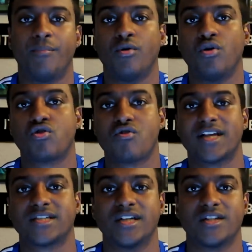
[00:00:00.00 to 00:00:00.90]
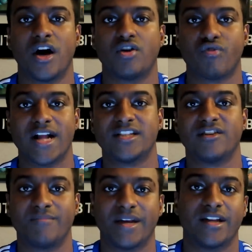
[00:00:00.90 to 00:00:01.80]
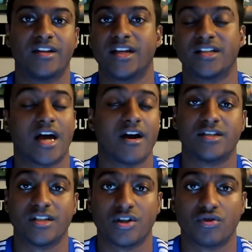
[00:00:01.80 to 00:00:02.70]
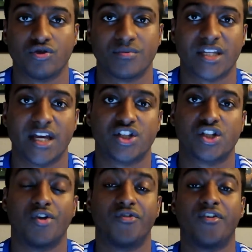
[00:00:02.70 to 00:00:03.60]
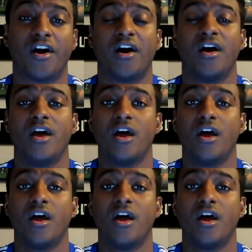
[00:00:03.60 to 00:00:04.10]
poor Krasnodar and Rennes have been in the entirety of the group stage so far.